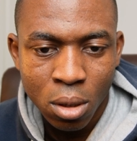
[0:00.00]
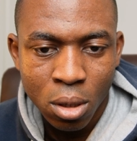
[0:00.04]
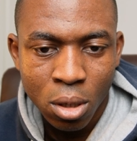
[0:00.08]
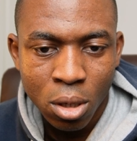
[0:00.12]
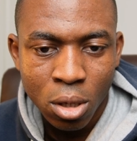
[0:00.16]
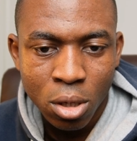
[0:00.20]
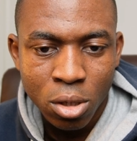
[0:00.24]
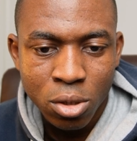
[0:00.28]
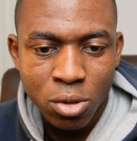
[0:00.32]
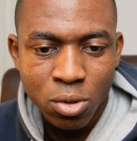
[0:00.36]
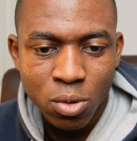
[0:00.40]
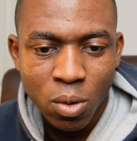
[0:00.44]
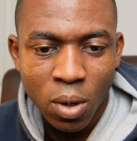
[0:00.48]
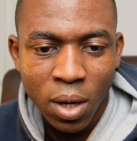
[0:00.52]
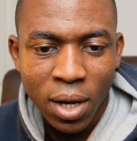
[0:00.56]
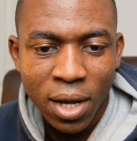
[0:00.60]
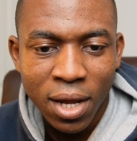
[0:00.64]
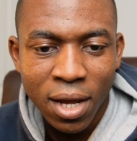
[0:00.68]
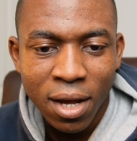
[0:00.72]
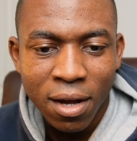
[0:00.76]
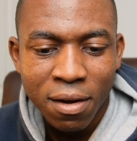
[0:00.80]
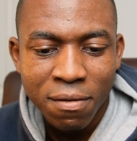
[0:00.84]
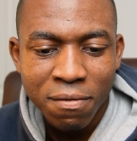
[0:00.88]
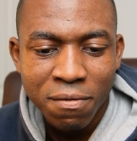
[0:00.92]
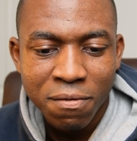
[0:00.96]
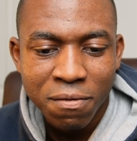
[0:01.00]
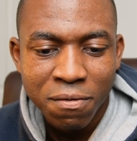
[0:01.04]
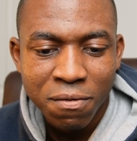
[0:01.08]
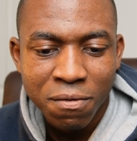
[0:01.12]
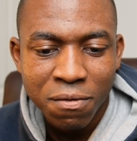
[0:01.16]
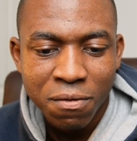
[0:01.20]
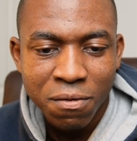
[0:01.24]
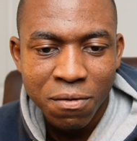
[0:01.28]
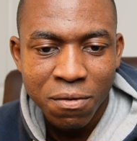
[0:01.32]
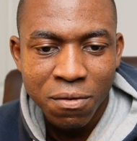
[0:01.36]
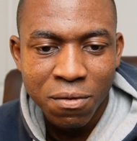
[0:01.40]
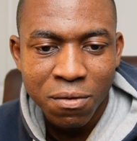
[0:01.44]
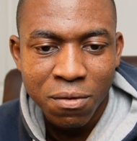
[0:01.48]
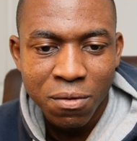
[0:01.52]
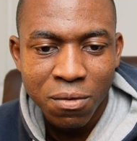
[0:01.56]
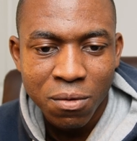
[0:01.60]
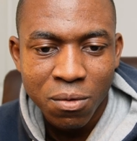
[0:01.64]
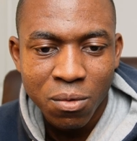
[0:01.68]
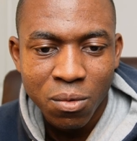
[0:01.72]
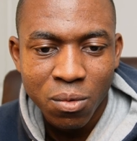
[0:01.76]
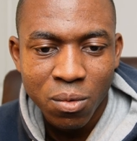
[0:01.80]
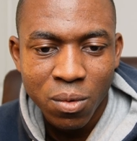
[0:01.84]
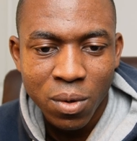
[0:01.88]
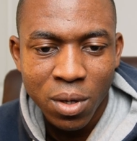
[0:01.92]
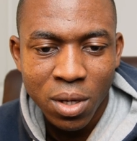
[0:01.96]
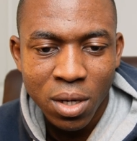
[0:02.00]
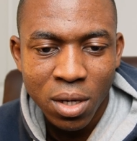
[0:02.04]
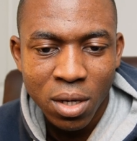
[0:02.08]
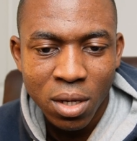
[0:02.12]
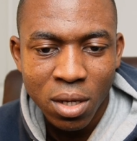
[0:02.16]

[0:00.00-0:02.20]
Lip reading: So I have queen